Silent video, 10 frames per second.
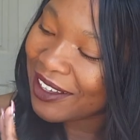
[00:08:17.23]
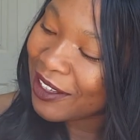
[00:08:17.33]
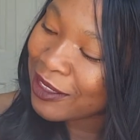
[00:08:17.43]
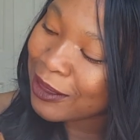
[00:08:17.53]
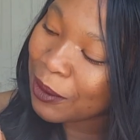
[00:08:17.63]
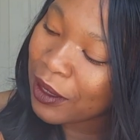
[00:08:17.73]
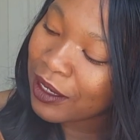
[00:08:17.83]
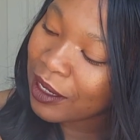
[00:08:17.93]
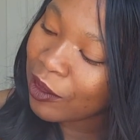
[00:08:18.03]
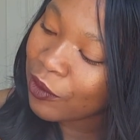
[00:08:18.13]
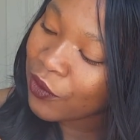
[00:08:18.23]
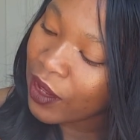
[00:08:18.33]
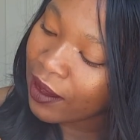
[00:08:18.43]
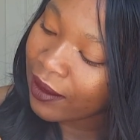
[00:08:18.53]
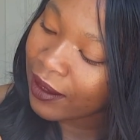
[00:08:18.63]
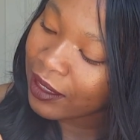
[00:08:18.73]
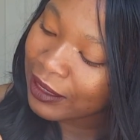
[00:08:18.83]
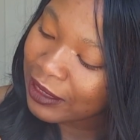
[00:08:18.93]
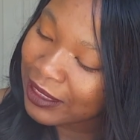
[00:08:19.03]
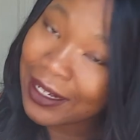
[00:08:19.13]
sort of
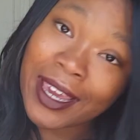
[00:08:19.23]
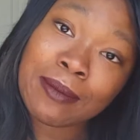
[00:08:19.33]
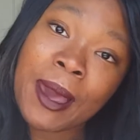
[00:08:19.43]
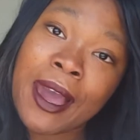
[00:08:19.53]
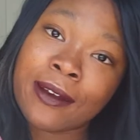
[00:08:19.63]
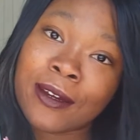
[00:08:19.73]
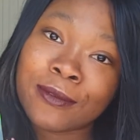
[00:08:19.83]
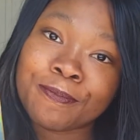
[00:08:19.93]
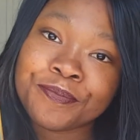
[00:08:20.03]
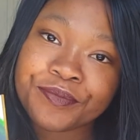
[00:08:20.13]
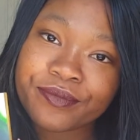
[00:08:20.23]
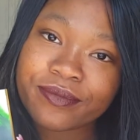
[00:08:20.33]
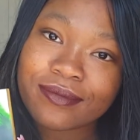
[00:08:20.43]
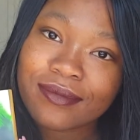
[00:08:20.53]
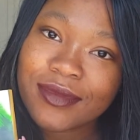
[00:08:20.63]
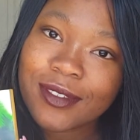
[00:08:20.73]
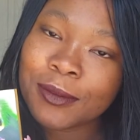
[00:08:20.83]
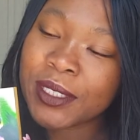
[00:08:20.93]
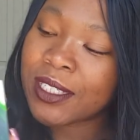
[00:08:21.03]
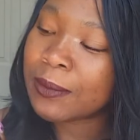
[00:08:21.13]
light pattern
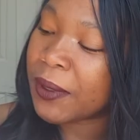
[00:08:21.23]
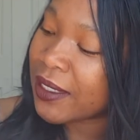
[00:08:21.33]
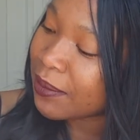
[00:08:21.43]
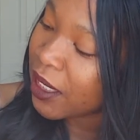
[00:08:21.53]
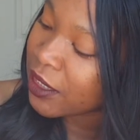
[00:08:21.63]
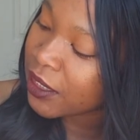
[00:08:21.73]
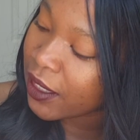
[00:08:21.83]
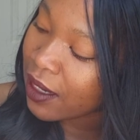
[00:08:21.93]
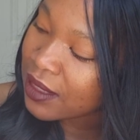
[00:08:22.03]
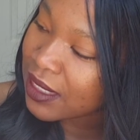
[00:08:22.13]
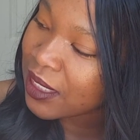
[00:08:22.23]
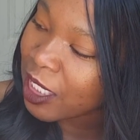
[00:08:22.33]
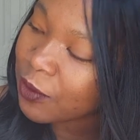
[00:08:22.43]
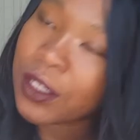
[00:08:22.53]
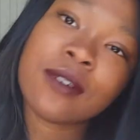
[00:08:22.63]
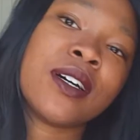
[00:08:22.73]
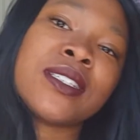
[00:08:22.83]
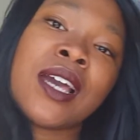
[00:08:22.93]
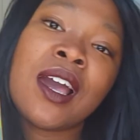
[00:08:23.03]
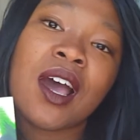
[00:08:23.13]
with this piece. I'm not sure how successful it
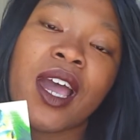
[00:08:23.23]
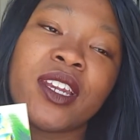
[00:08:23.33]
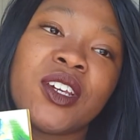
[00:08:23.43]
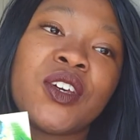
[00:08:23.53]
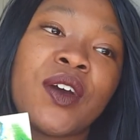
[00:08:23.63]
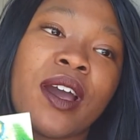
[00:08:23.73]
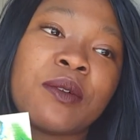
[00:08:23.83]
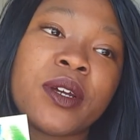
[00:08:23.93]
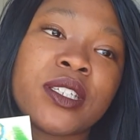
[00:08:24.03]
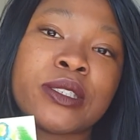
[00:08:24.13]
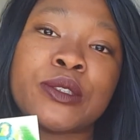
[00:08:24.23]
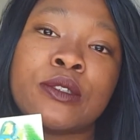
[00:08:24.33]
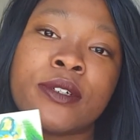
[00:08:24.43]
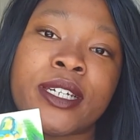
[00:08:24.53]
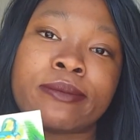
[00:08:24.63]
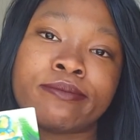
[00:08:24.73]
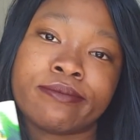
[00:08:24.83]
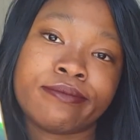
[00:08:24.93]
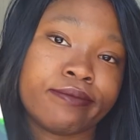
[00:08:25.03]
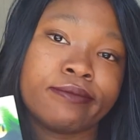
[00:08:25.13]
was. I knew I wanted to do green.
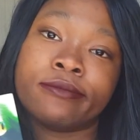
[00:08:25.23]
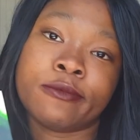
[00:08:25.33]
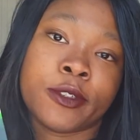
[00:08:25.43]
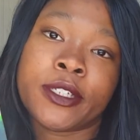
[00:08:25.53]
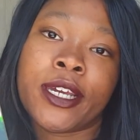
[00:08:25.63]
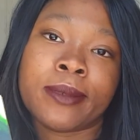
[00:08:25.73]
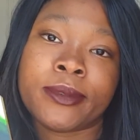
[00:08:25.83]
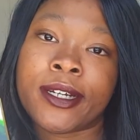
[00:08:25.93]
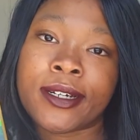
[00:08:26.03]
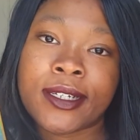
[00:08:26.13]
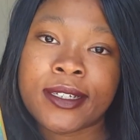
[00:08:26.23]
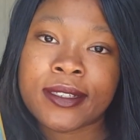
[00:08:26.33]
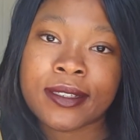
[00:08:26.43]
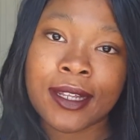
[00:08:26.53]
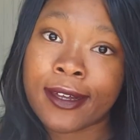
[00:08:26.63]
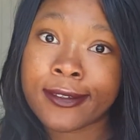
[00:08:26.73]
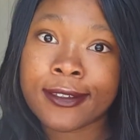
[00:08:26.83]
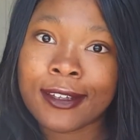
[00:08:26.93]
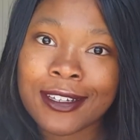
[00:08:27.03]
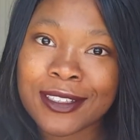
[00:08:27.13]
Well, damn, there it is. Lots
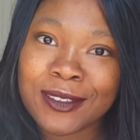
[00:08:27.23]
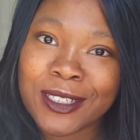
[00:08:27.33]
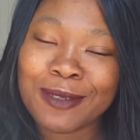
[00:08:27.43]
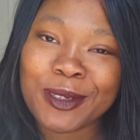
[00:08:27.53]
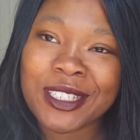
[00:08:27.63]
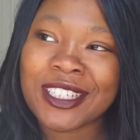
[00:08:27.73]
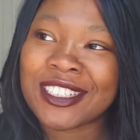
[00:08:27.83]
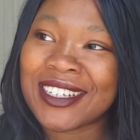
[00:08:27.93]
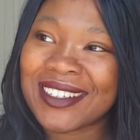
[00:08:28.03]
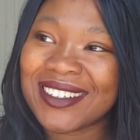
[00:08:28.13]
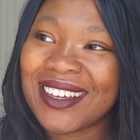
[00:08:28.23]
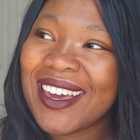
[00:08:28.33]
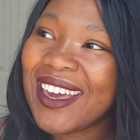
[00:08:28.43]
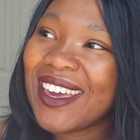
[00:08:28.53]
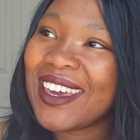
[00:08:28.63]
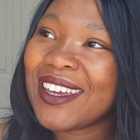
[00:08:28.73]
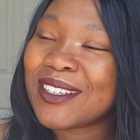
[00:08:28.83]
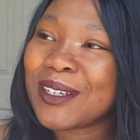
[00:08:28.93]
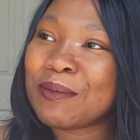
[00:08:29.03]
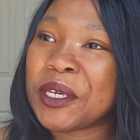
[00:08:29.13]
and lots of green. But then it
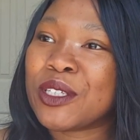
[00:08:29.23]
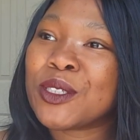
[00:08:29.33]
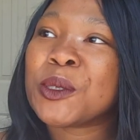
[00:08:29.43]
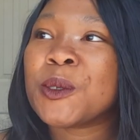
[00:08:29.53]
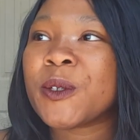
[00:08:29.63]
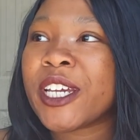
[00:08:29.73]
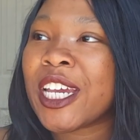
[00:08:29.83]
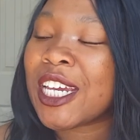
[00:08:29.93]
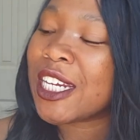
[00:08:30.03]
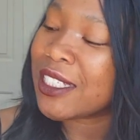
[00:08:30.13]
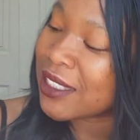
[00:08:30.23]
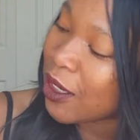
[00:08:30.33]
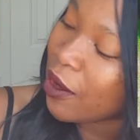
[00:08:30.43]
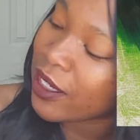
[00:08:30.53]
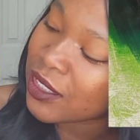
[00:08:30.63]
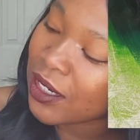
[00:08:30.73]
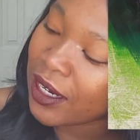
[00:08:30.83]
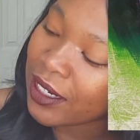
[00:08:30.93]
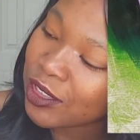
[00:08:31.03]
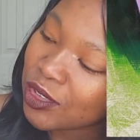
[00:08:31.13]
ended up being too green. And so I
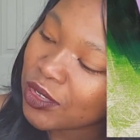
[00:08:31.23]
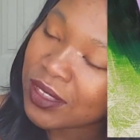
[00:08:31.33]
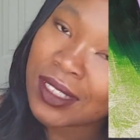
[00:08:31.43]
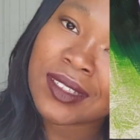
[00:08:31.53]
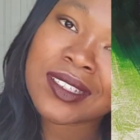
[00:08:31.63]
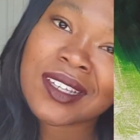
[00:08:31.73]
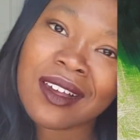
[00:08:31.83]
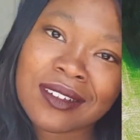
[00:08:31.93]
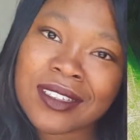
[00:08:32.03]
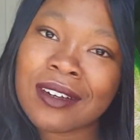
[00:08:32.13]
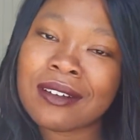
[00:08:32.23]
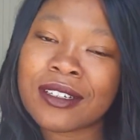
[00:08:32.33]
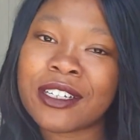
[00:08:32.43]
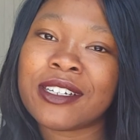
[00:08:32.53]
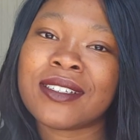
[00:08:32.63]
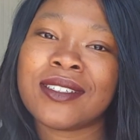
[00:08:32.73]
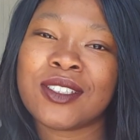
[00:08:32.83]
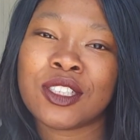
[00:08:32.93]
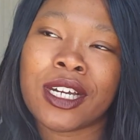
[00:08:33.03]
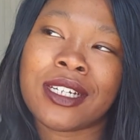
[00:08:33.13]
started introducing these other colors to
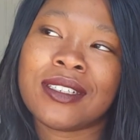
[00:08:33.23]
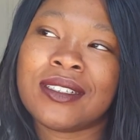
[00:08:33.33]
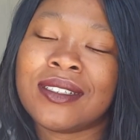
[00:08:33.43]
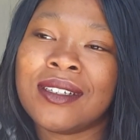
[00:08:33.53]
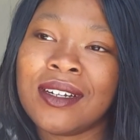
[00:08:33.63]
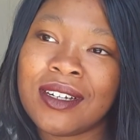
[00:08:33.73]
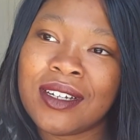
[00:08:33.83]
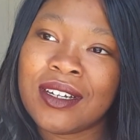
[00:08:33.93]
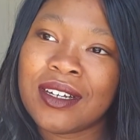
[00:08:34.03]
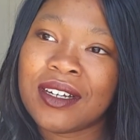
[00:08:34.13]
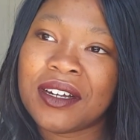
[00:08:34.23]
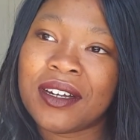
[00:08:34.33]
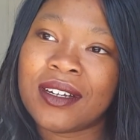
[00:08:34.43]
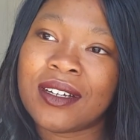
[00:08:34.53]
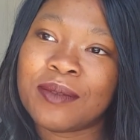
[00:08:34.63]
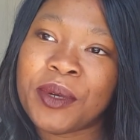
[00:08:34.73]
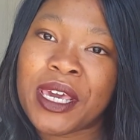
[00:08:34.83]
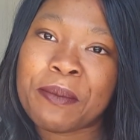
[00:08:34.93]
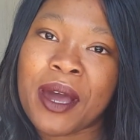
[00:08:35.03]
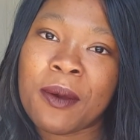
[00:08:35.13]
try to
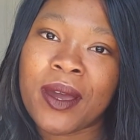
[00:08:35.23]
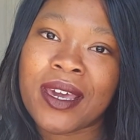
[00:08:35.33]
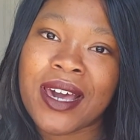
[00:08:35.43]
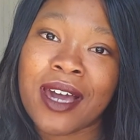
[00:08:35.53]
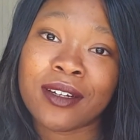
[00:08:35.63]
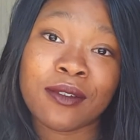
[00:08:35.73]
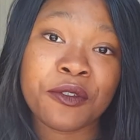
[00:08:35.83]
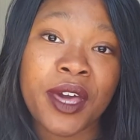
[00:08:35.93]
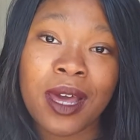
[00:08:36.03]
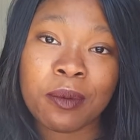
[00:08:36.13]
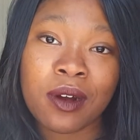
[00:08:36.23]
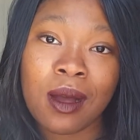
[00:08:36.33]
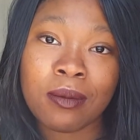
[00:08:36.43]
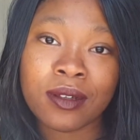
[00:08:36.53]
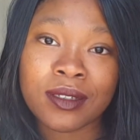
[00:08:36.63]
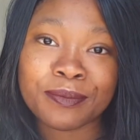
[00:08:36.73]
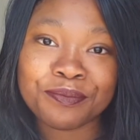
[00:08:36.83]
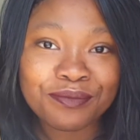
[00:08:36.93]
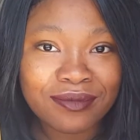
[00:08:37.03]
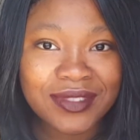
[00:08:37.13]
paint my way out of that
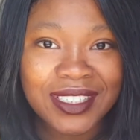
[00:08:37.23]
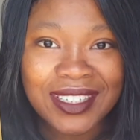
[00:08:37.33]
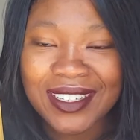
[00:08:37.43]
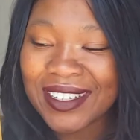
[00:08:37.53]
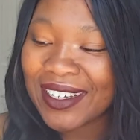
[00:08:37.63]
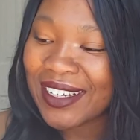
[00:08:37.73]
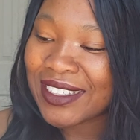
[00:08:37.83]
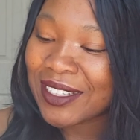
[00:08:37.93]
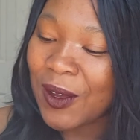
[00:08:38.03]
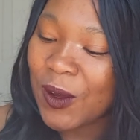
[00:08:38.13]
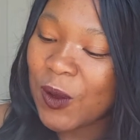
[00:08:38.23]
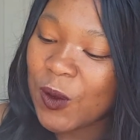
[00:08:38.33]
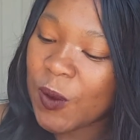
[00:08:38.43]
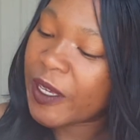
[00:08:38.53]
problem. So